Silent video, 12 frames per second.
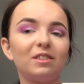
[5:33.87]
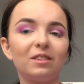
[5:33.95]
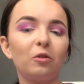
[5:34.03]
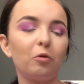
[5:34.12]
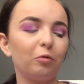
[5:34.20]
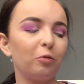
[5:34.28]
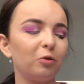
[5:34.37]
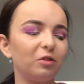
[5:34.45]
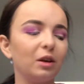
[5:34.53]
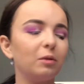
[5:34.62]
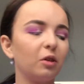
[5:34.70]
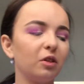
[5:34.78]
Of course
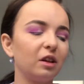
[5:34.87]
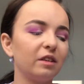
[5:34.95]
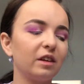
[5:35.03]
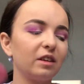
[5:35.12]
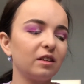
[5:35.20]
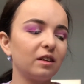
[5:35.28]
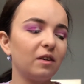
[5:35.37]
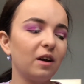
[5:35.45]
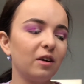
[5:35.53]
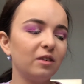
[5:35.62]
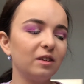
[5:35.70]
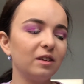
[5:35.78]
I'm gonna take the Crown.